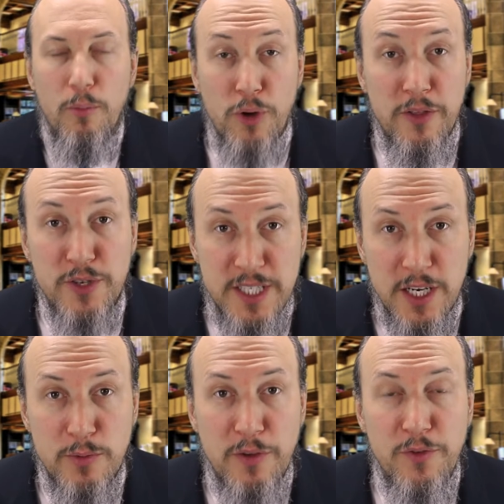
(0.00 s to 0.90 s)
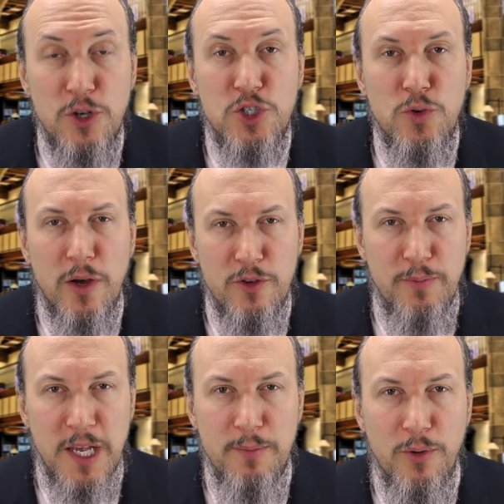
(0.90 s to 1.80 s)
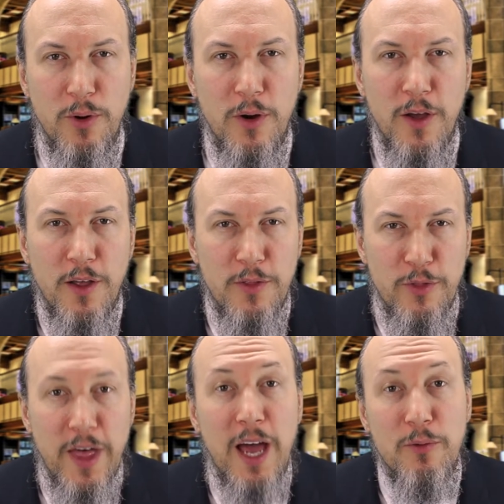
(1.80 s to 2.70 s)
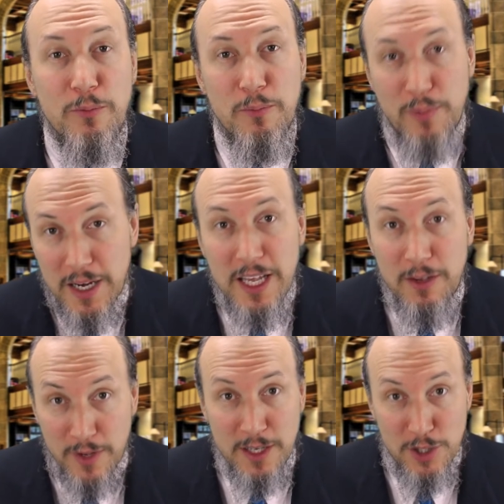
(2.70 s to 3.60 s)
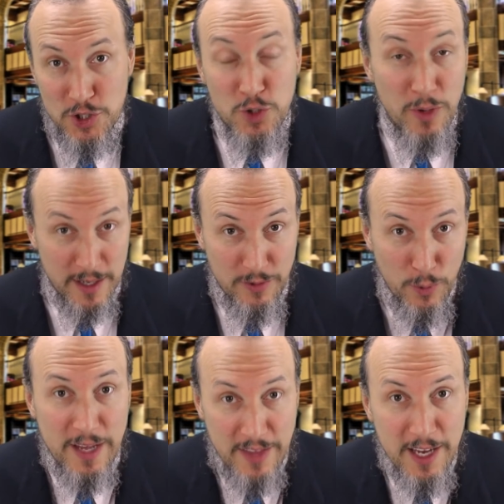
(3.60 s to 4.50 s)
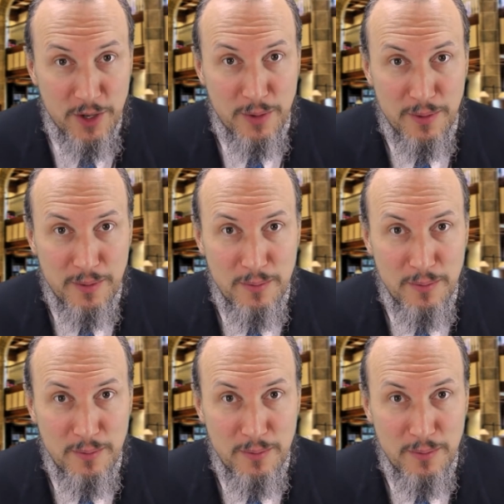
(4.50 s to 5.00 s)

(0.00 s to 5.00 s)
Brothers here refers to other people that believe in Yeshua the way they do,